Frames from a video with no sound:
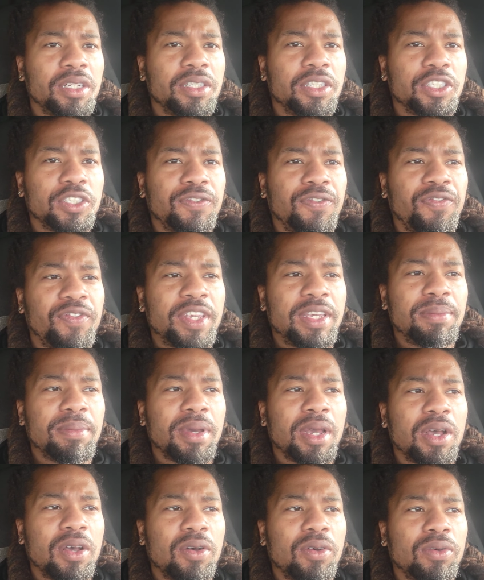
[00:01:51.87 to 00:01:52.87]
This
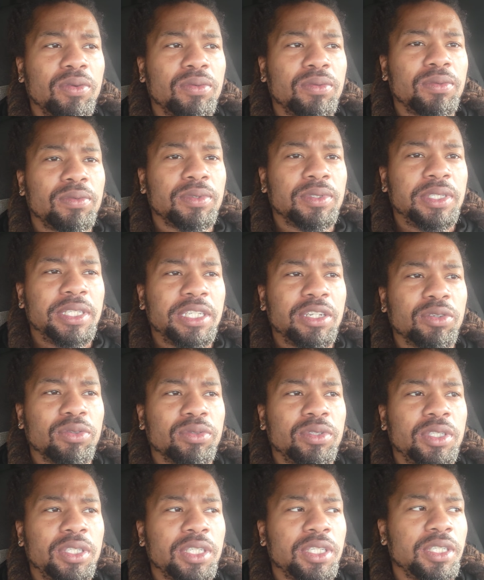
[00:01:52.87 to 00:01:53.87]
female
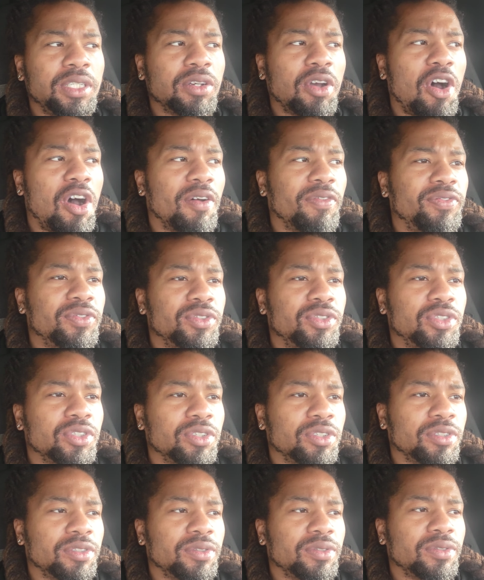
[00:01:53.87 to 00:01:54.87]
DOT
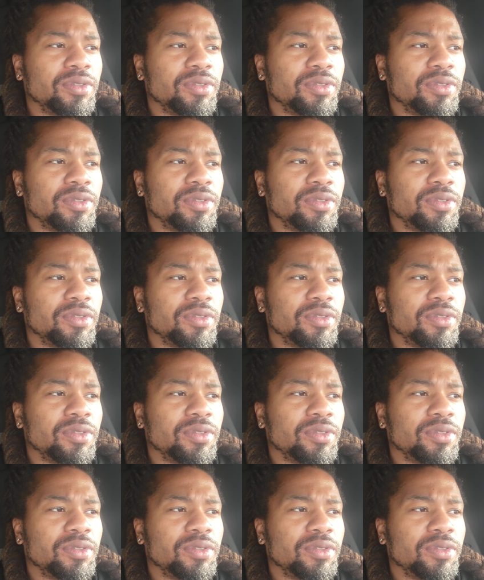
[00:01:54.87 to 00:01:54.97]
officer